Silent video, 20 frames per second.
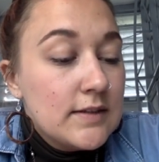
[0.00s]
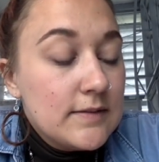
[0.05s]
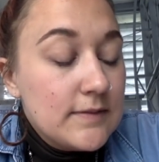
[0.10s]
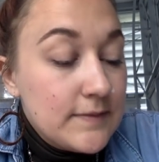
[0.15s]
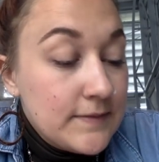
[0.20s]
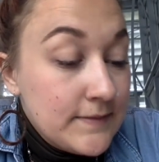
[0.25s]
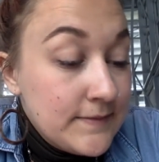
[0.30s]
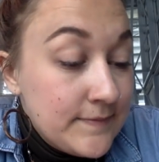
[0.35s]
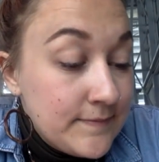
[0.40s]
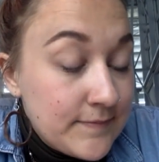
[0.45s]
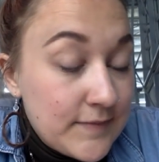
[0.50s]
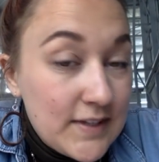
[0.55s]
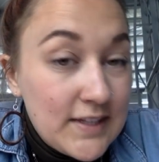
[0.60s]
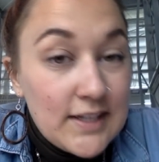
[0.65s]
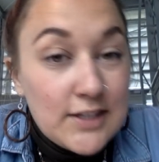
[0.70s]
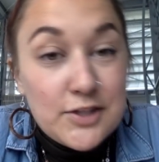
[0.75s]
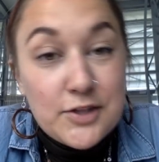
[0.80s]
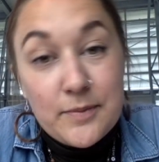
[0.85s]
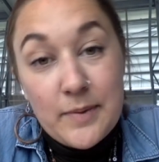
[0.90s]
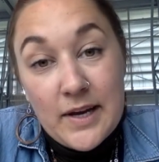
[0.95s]

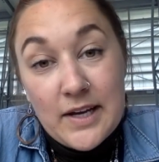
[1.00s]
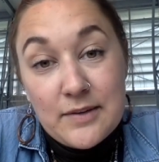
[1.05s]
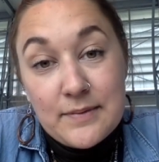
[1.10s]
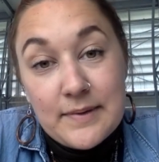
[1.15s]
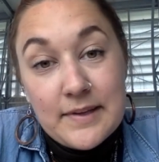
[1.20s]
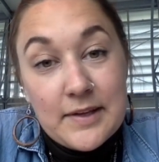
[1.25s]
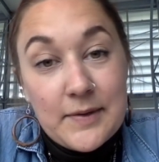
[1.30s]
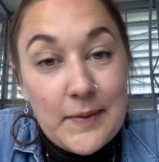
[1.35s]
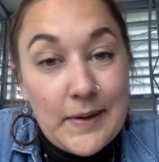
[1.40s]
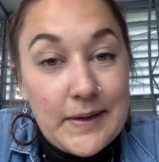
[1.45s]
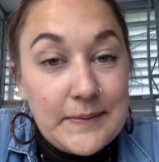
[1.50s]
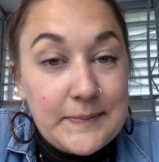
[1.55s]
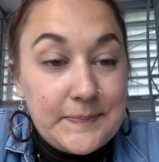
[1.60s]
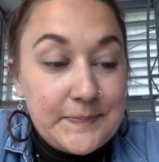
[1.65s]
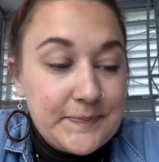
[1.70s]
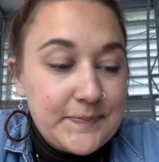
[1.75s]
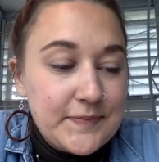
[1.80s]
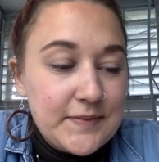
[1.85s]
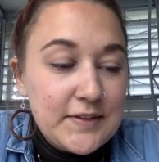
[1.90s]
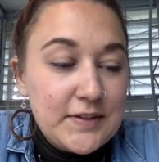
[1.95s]
Unless you're paid really well
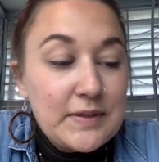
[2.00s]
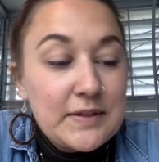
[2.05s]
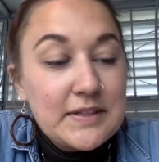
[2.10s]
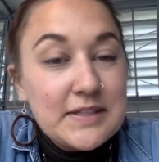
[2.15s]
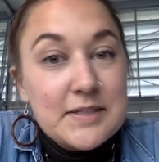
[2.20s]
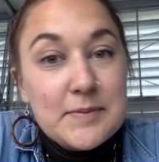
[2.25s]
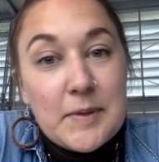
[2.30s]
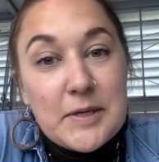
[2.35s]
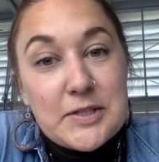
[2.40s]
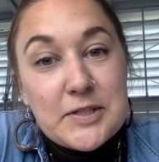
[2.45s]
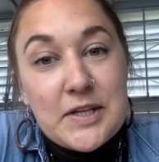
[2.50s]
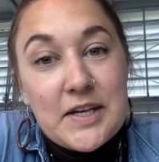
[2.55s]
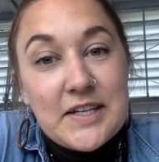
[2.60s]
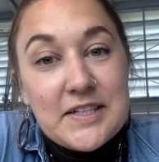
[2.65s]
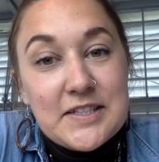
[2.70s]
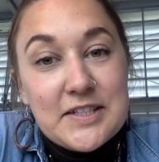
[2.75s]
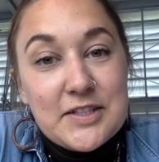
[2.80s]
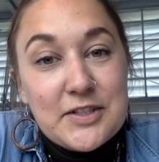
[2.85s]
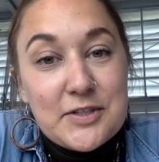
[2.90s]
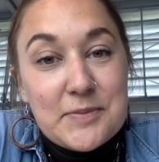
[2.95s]
and you can
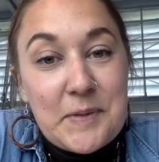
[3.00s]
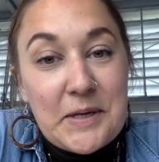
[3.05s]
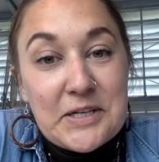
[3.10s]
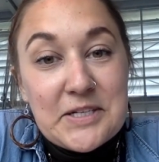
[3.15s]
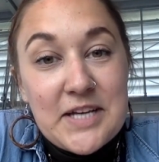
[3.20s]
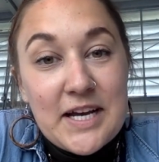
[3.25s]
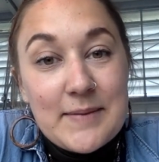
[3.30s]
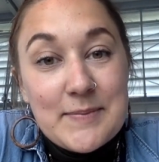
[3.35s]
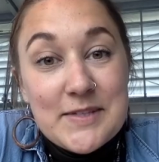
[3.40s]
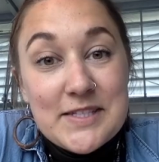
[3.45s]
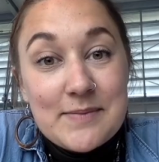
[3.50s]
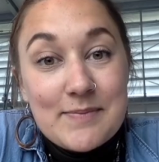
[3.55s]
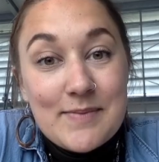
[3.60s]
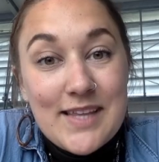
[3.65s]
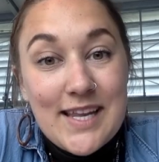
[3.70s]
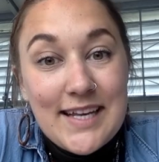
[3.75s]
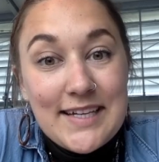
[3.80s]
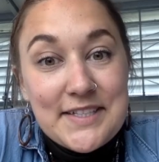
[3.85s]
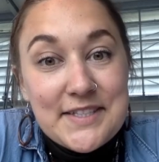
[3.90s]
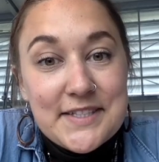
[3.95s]
specialize in your spare time in
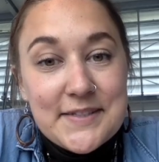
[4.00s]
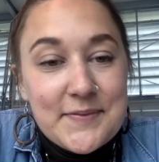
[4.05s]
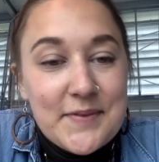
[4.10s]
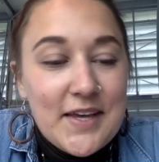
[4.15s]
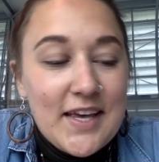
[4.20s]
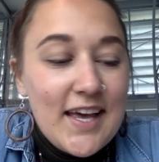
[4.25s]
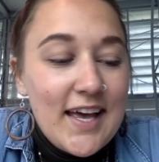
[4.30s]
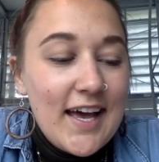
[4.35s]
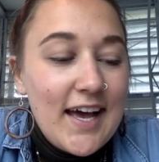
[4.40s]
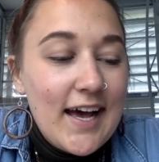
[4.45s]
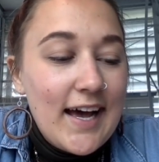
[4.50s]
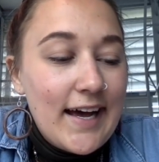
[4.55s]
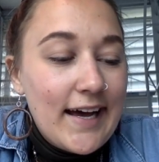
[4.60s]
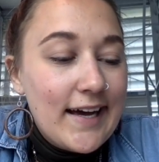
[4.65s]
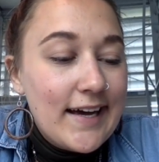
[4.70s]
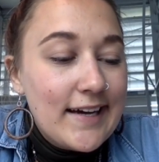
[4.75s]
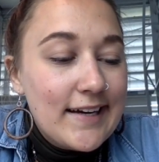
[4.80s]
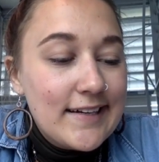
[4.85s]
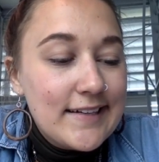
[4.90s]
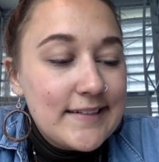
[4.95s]
something else.
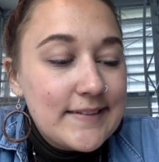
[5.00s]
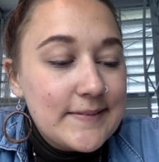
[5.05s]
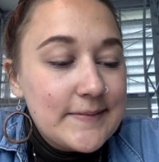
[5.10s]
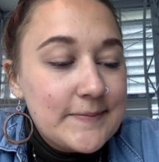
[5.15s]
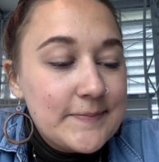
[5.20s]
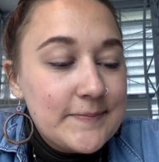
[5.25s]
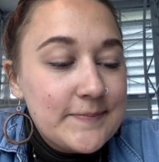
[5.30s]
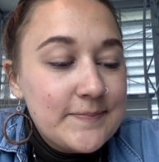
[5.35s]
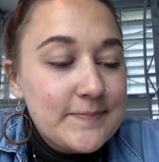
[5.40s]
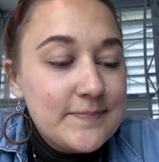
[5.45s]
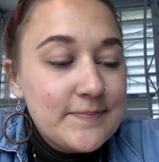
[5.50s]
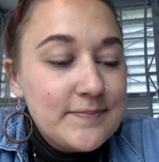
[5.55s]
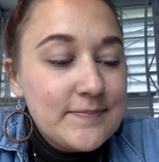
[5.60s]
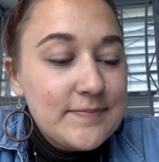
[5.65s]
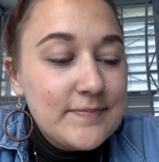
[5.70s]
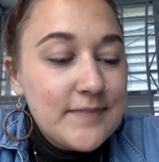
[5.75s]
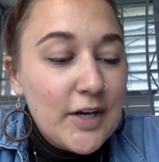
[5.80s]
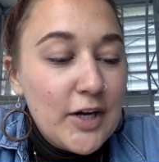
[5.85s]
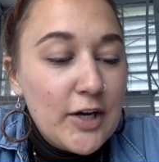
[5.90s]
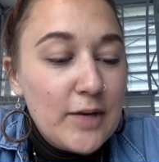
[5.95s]

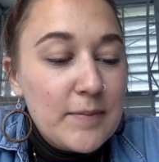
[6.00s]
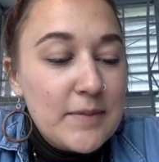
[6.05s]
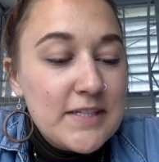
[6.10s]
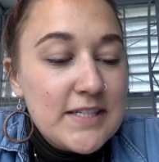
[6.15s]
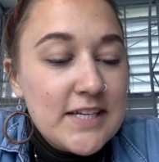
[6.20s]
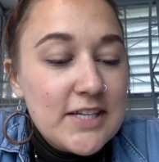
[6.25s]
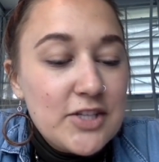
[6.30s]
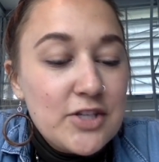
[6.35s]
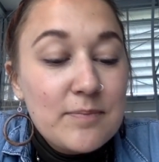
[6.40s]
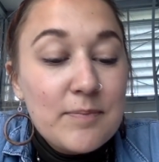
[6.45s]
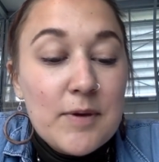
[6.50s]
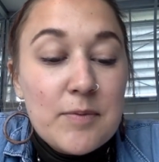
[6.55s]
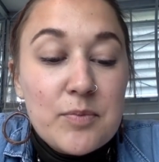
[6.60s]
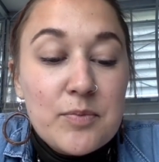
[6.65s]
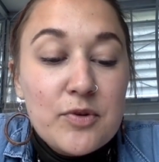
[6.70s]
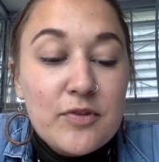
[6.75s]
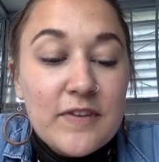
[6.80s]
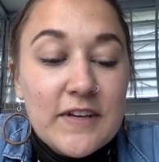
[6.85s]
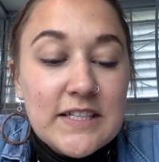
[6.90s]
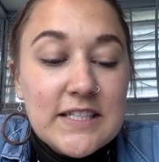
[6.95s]
Urbanization, people
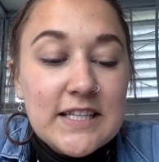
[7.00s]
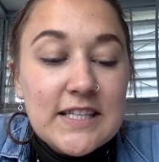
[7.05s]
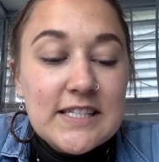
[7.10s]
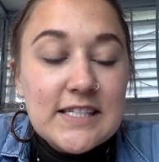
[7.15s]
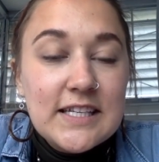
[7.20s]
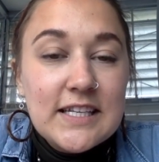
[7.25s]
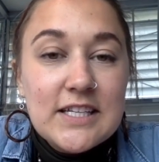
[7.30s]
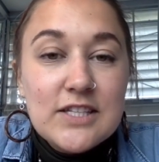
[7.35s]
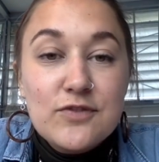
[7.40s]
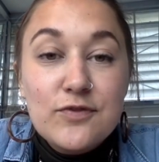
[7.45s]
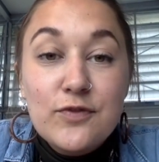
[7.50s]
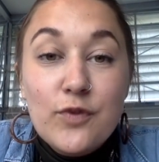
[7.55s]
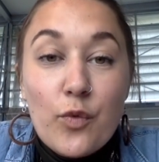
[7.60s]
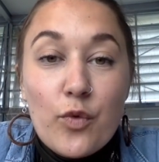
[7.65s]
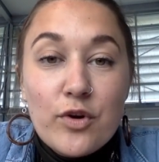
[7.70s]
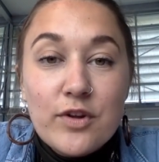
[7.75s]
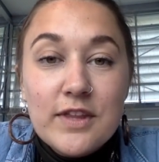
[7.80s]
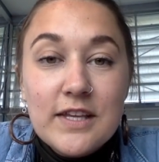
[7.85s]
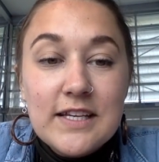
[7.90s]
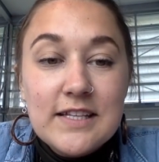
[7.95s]
moving to the cities
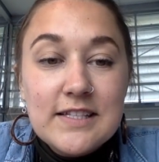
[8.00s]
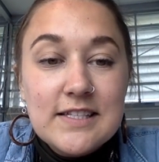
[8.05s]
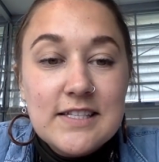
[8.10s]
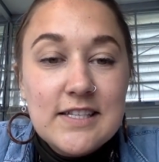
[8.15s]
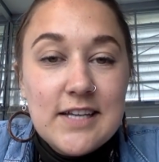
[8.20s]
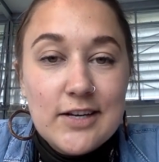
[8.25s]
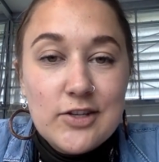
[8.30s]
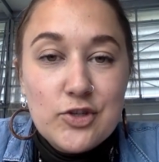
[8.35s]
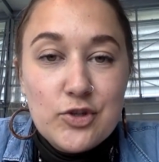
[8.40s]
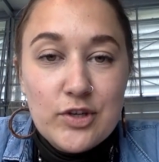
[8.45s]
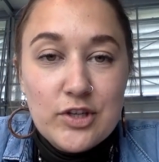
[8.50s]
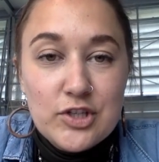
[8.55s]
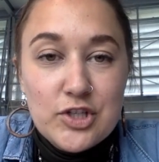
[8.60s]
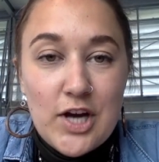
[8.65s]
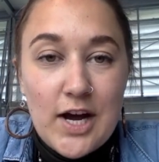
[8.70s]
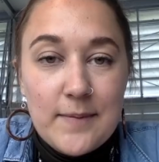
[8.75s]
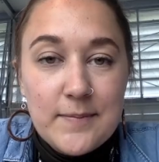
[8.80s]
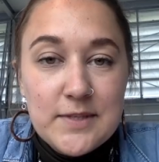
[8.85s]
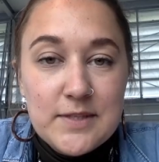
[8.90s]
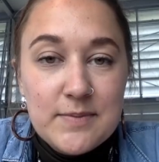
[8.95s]
for these industrial
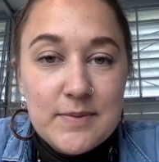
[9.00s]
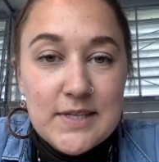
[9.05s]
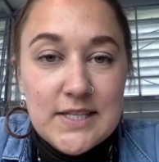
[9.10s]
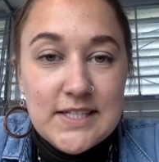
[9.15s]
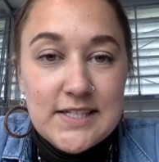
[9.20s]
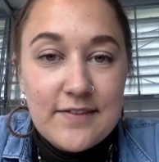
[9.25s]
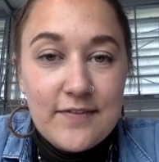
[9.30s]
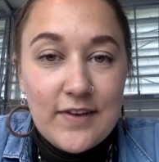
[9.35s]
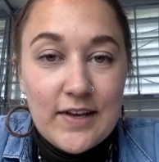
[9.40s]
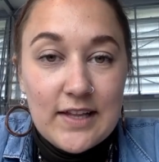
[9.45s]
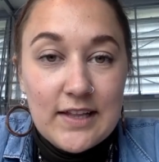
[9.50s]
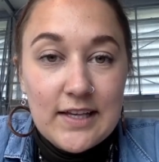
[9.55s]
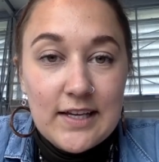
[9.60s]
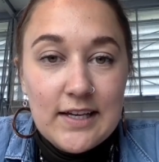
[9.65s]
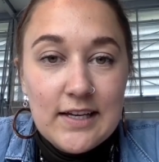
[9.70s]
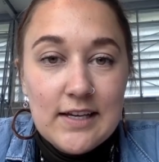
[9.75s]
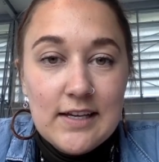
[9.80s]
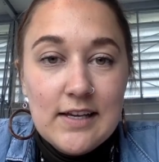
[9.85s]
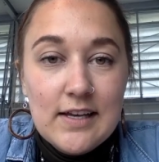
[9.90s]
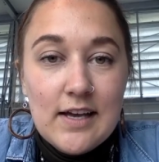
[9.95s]
jobs specifically,